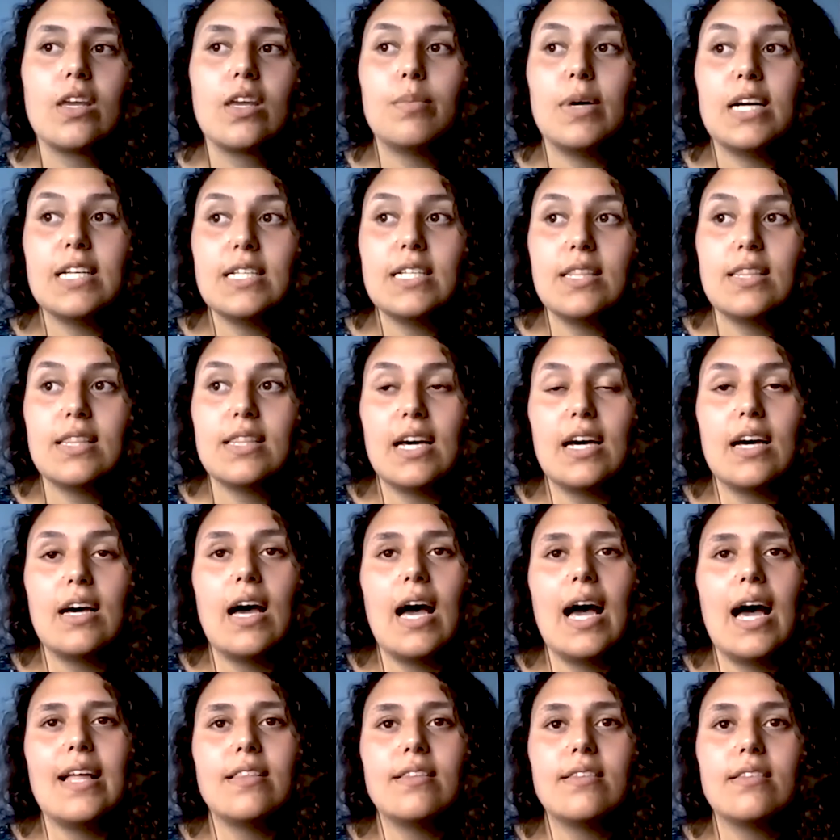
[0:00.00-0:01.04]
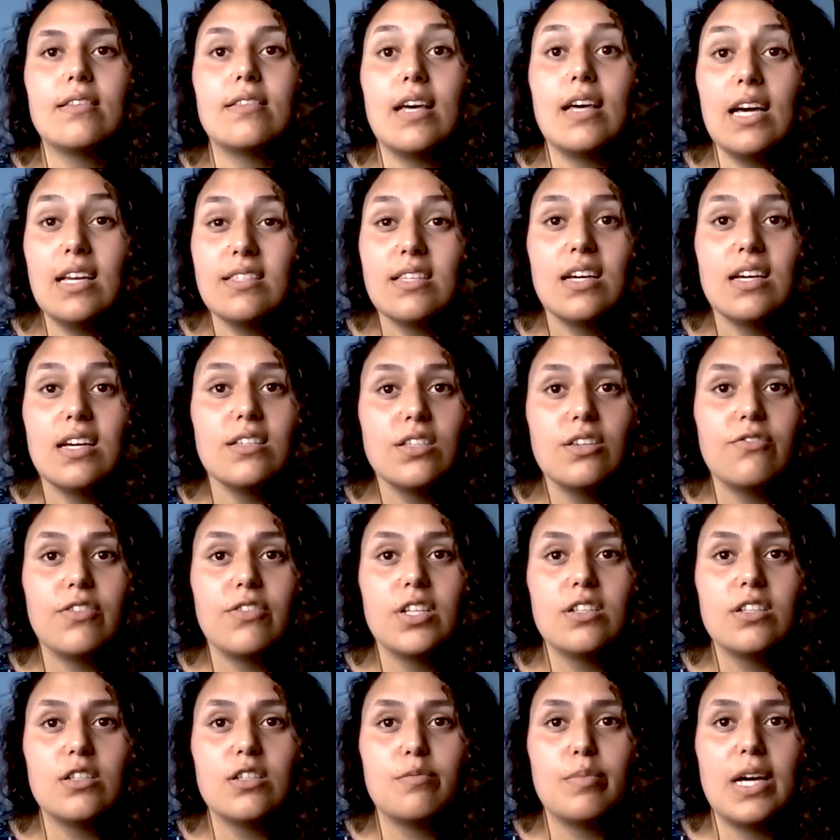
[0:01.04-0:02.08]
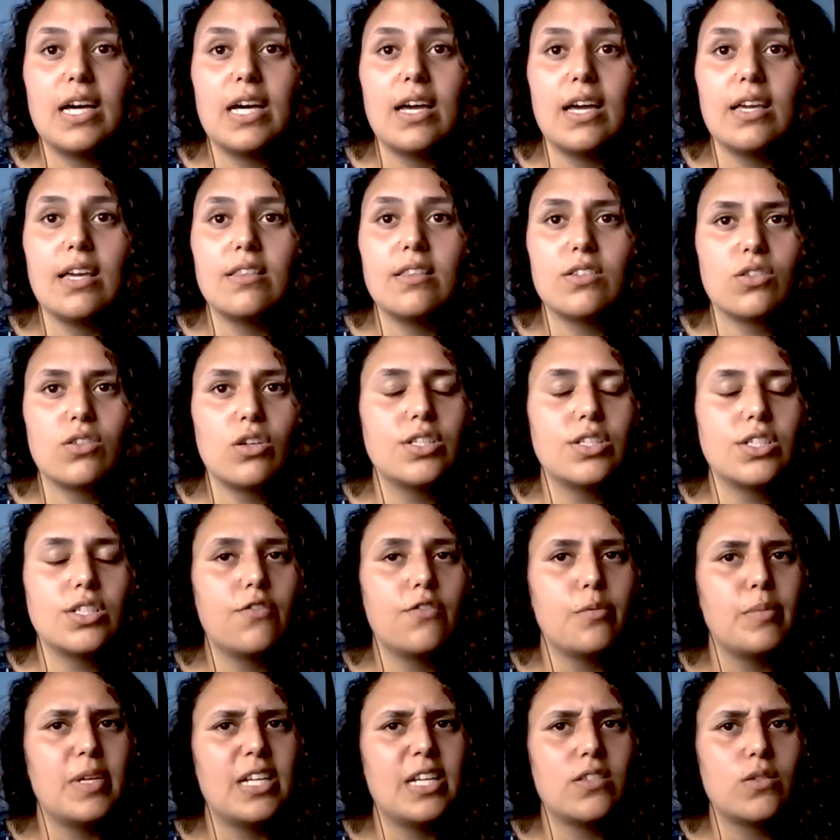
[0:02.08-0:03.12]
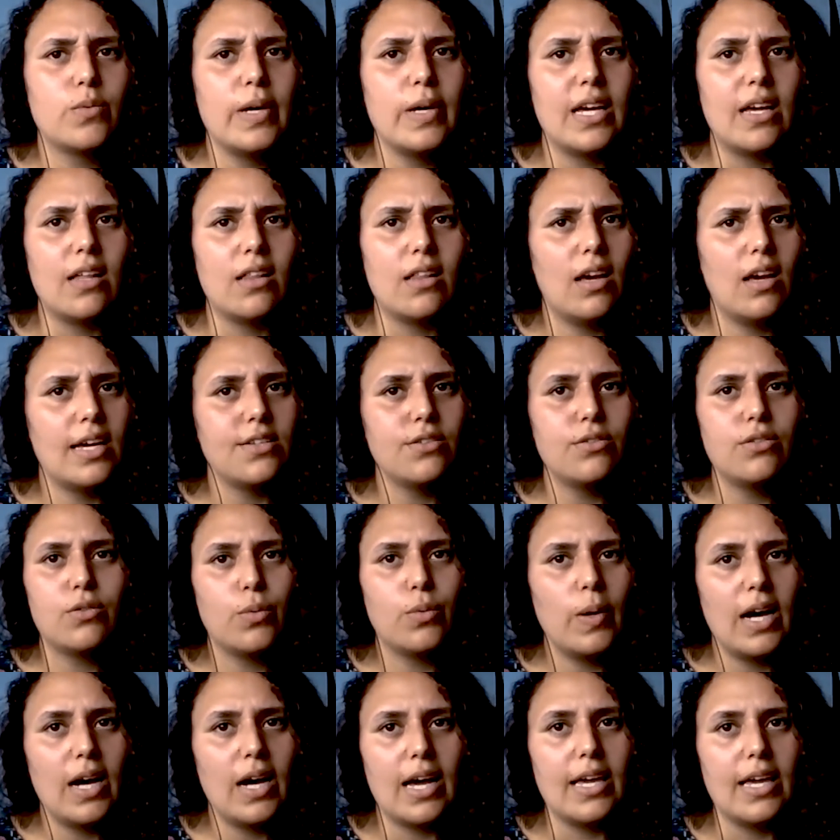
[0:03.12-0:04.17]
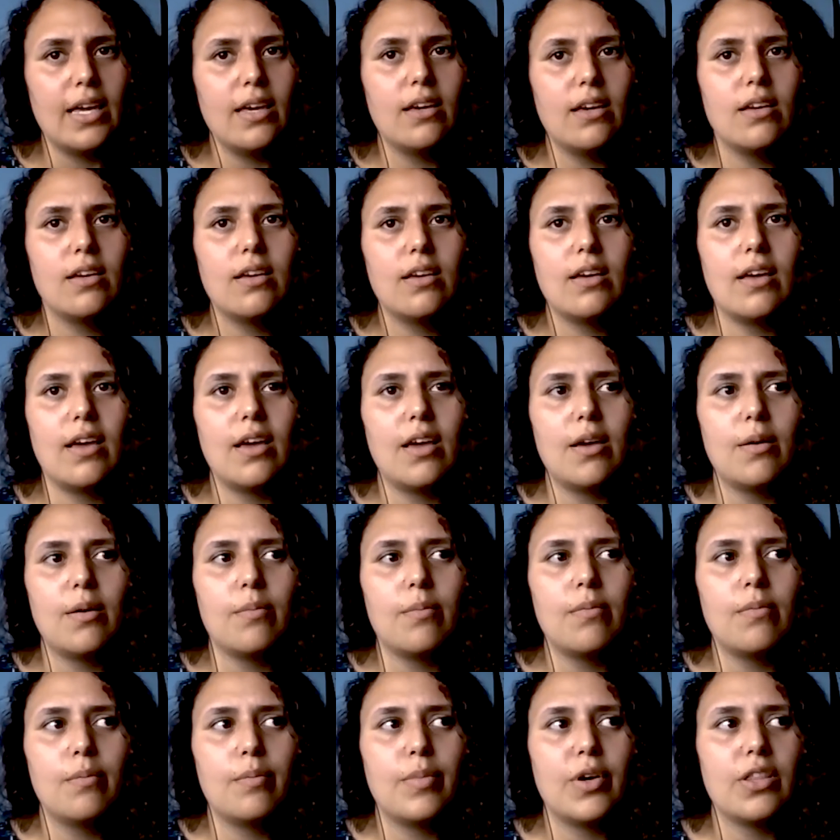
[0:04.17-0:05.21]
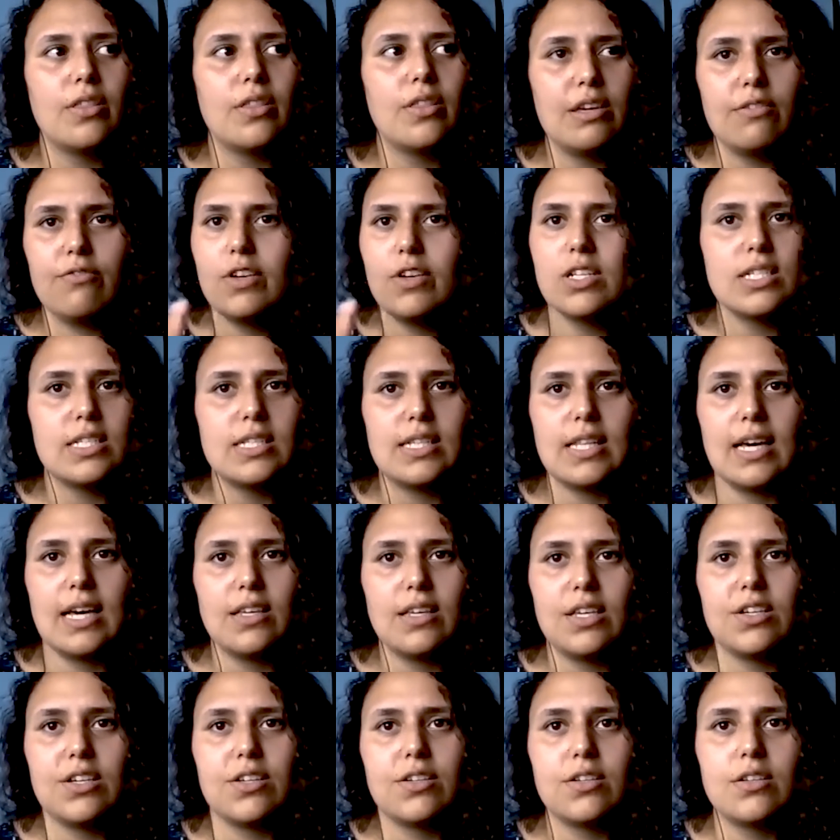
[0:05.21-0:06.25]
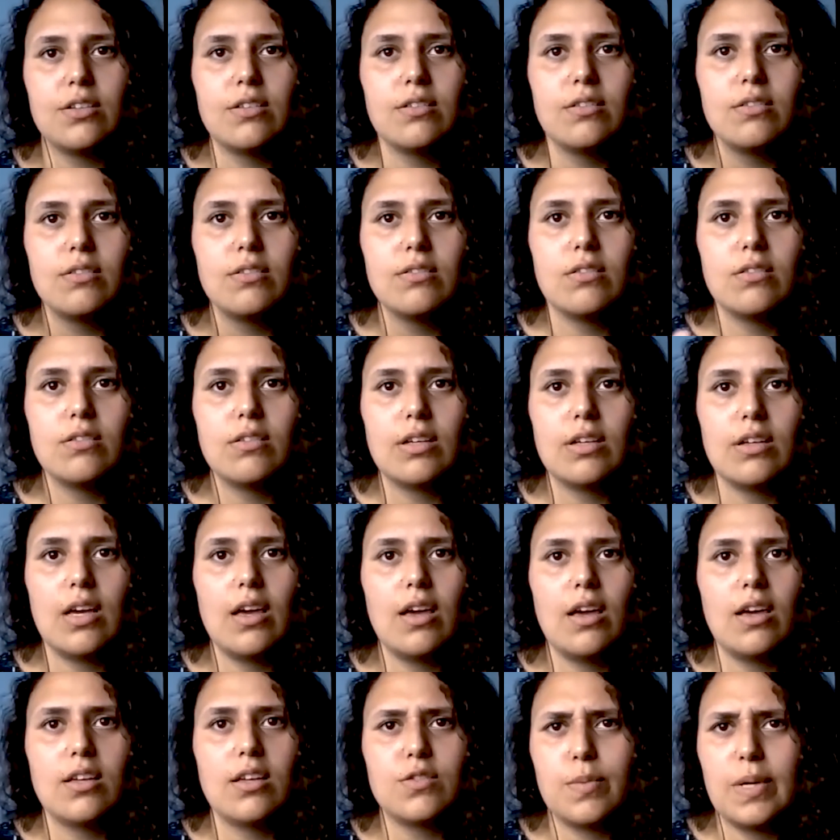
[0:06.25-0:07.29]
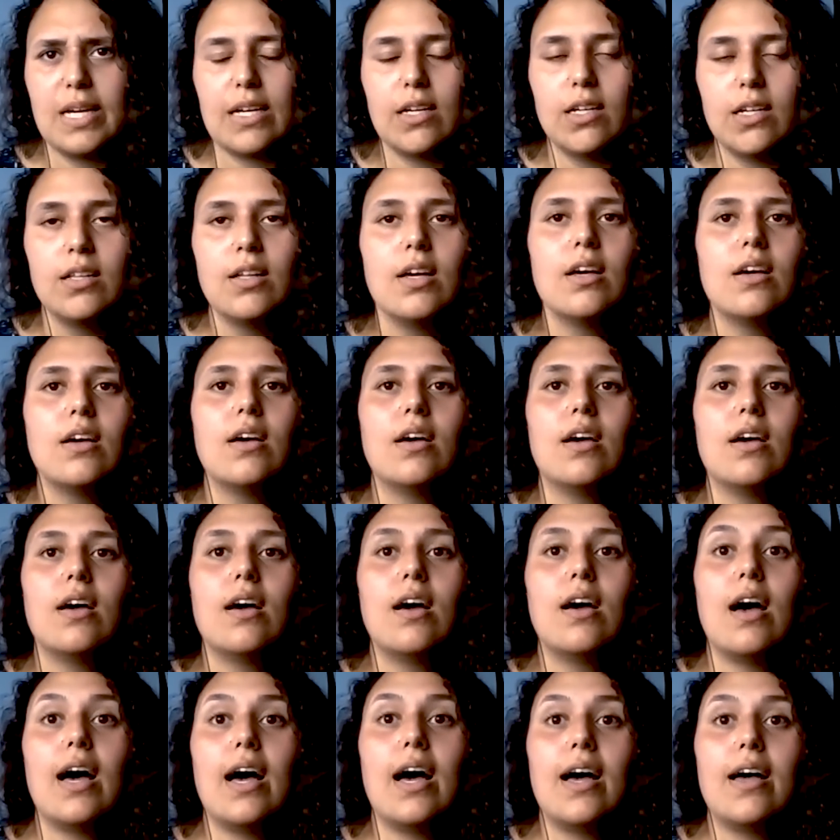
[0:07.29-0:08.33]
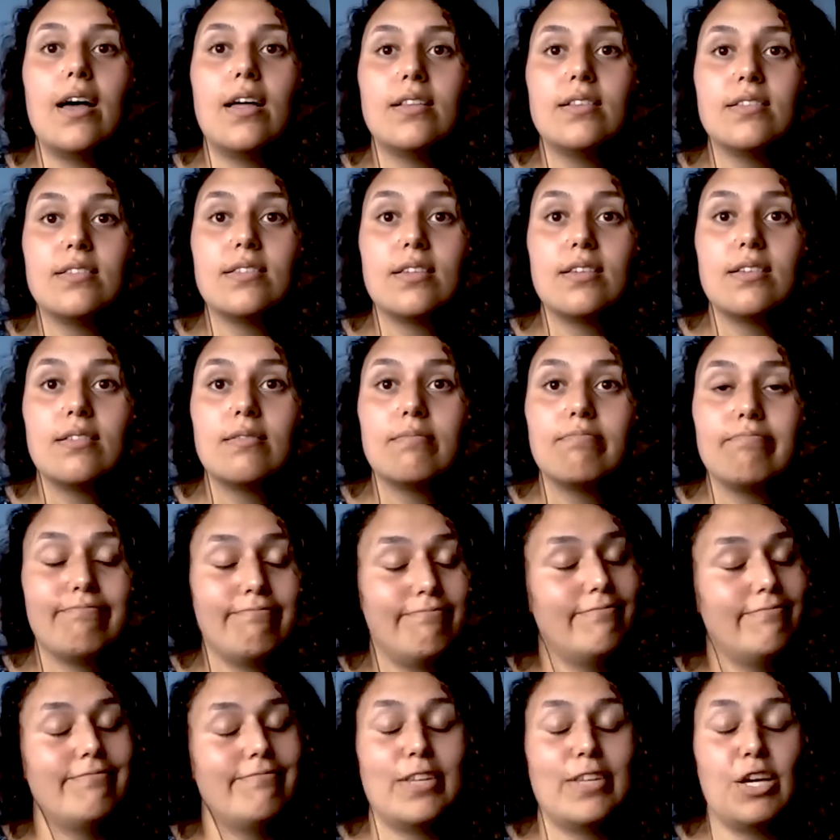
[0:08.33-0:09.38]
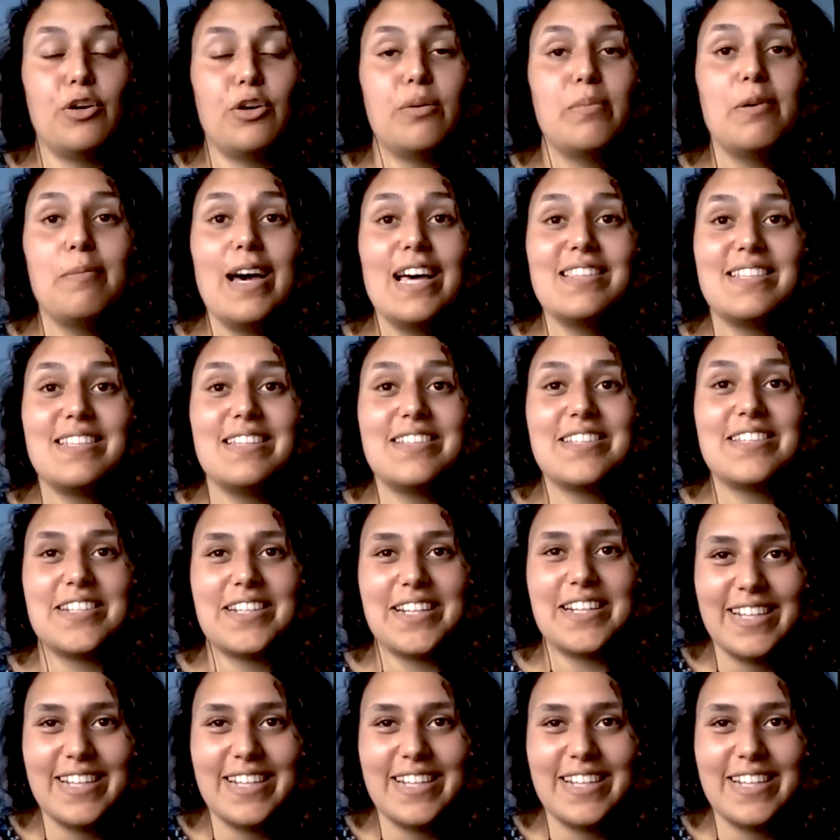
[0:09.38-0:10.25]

But I did that, and that's actually funded by the Scottish Government as well. I don't know why, but they funded that year as well. And now I'm a maths teacher.